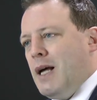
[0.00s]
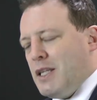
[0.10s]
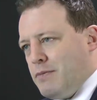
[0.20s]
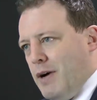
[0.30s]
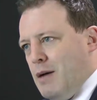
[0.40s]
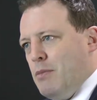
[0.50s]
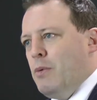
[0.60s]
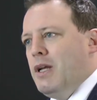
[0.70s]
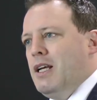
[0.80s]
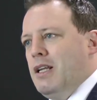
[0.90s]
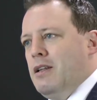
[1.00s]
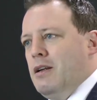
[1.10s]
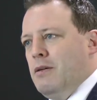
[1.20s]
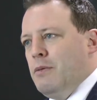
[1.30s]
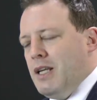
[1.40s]
That's fine, but we need
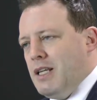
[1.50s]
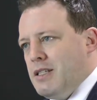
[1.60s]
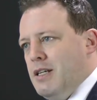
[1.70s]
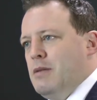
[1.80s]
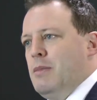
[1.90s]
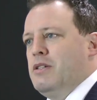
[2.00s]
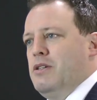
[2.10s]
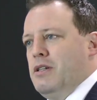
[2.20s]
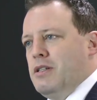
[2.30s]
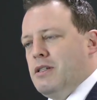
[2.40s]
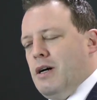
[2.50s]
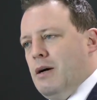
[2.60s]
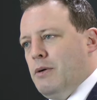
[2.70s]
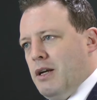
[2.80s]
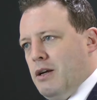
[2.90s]
to hear the messages. So
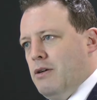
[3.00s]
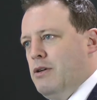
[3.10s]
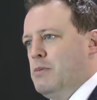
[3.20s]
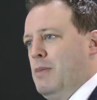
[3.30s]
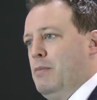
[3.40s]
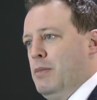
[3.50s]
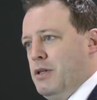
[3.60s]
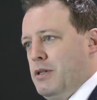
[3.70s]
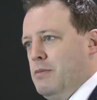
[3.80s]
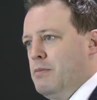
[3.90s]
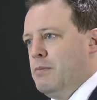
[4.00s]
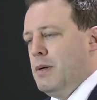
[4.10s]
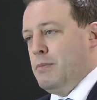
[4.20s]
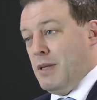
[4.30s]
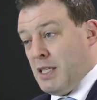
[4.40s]
I would encourage members,
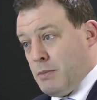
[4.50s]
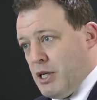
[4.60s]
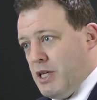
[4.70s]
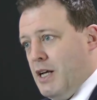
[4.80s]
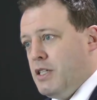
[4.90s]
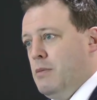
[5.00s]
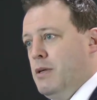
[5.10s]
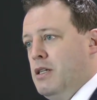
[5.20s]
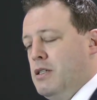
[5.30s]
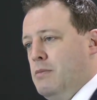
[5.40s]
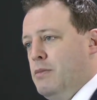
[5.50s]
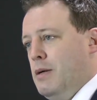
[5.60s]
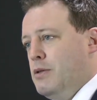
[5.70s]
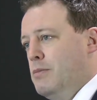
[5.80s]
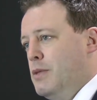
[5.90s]
especially SMEs that
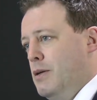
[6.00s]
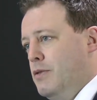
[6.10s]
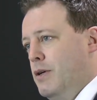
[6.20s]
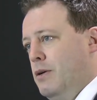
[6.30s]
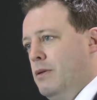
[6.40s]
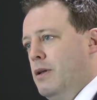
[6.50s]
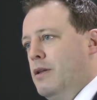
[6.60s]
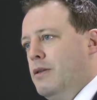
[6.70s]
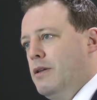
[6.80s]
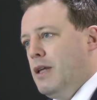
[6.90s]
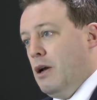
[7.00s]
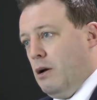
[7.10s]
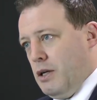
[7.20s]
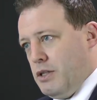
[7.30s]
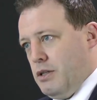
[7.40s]
perhaps sometimes feel that they're
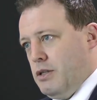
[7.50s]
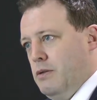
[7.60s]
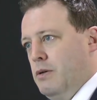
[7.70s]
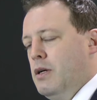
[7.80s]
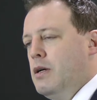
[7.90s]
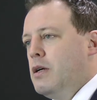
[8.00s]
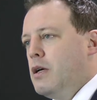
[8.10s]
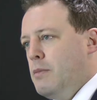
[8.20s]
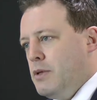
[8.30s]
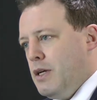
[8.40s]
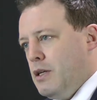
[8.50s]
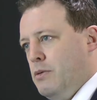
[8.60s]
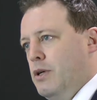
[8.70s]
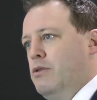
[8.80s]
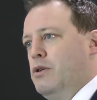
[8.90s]
not listened to, come and tell
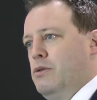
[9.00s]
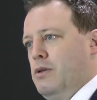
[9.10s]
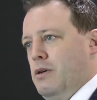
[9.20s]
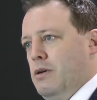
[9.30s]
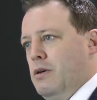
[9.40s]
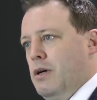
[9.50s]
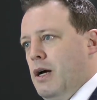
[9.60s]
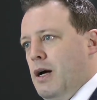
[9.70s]
us what your issues are.